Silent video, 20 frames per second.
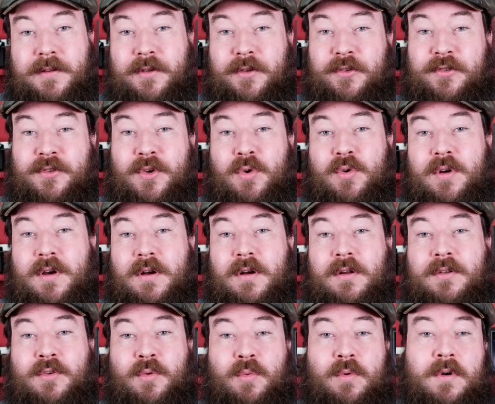The
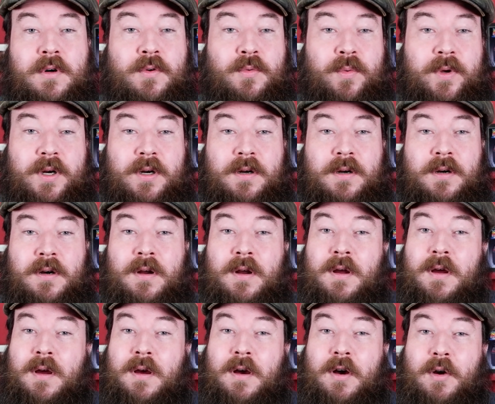so-called award winner
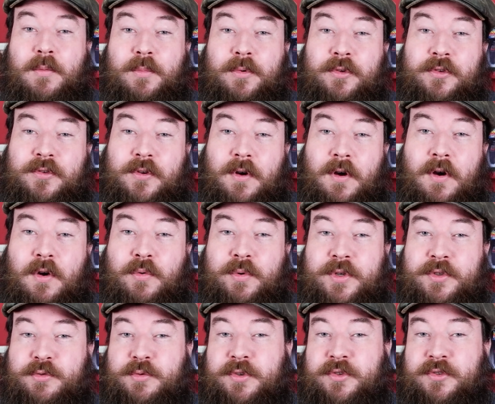almost
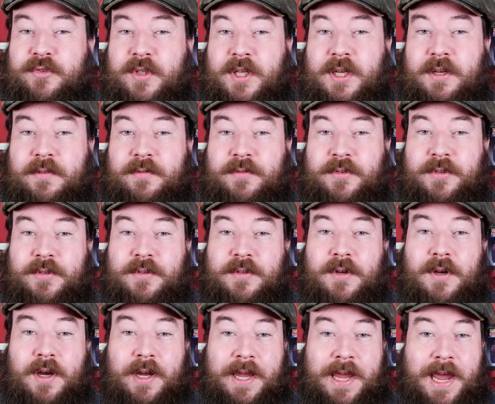always received
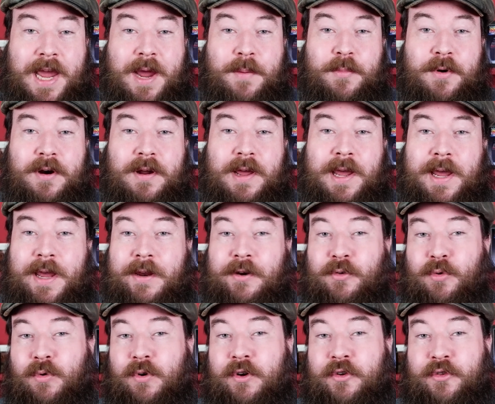a camera
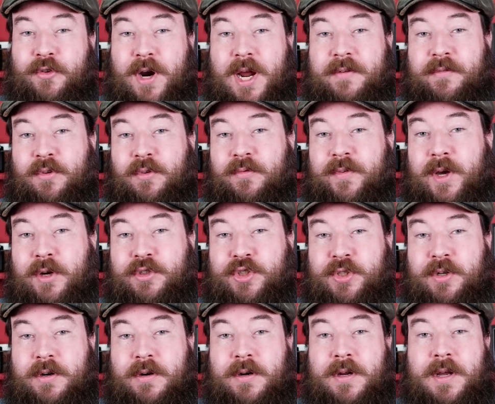and/or travel
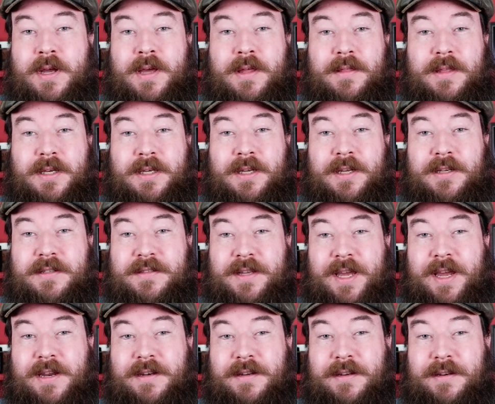voucher that
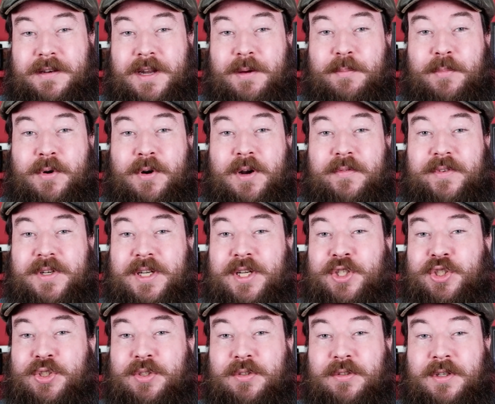contained a number of
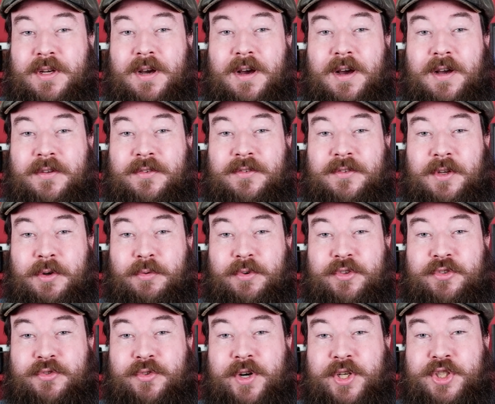additional costs and
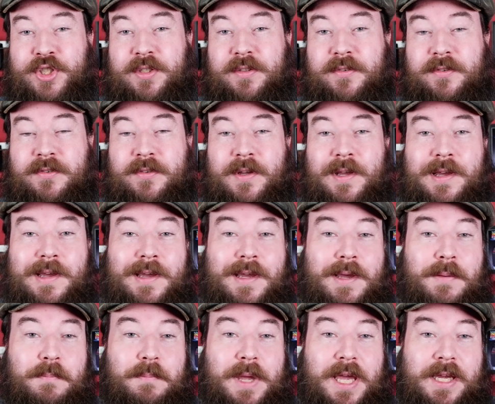restrictions,
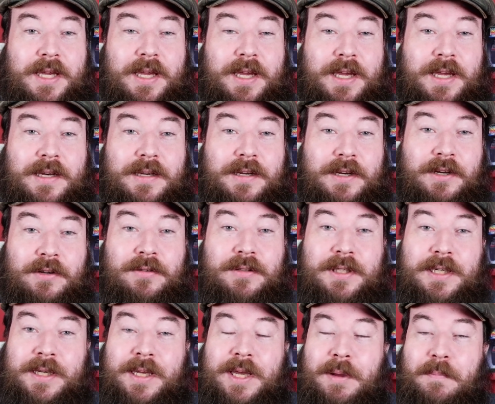making it
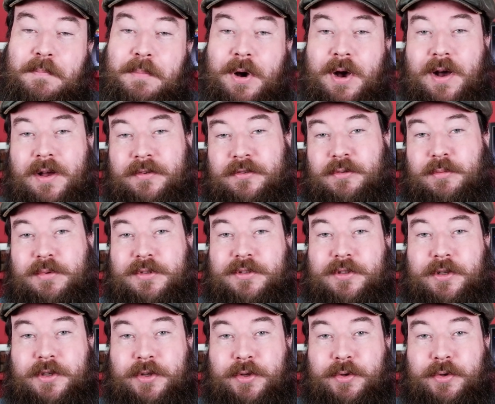nearly impossible to